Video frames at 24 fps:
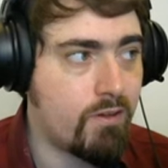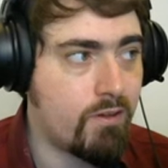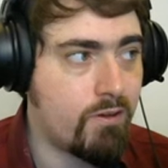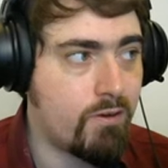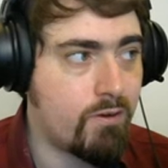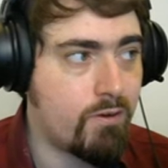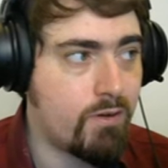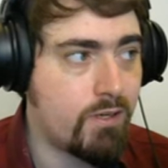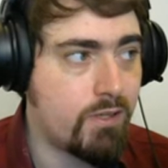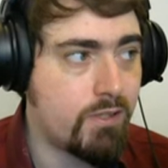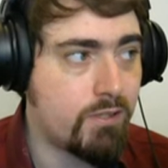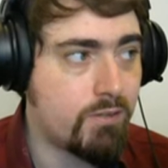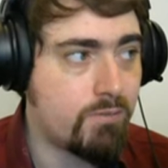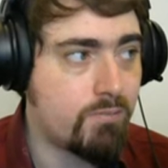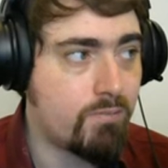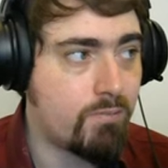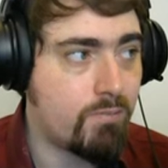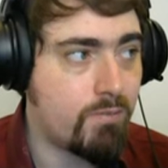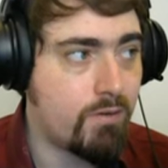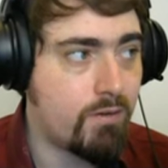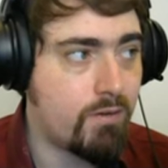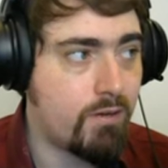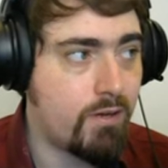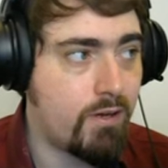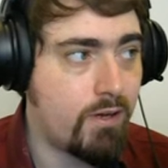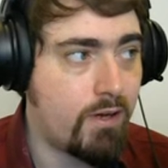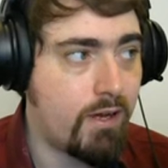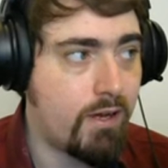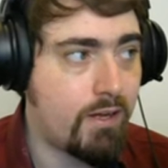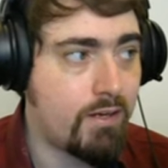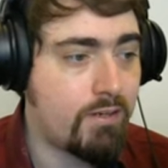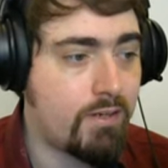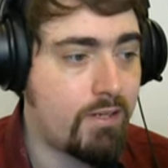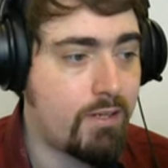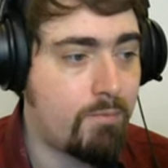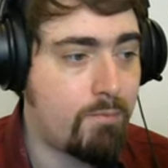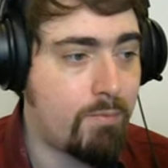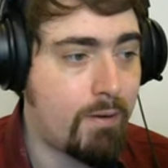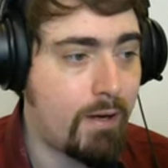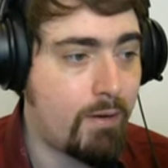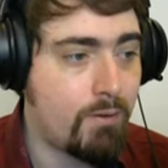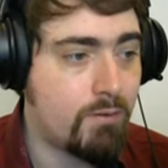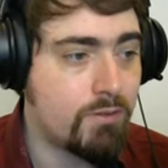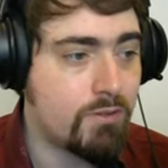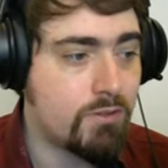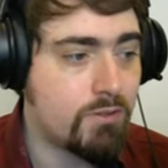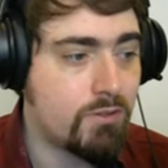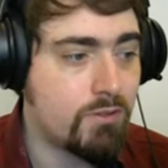Ah, anti
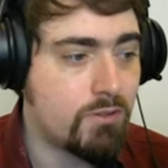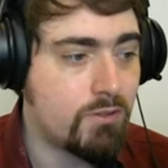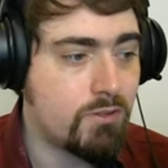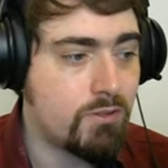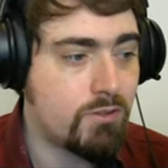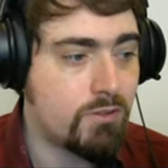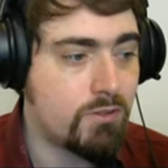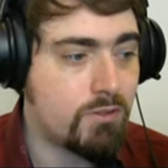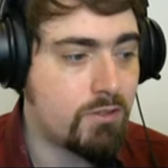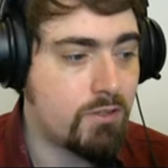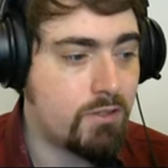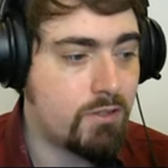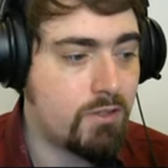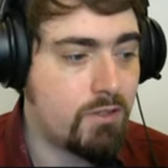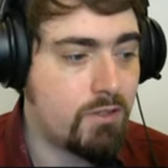power stores.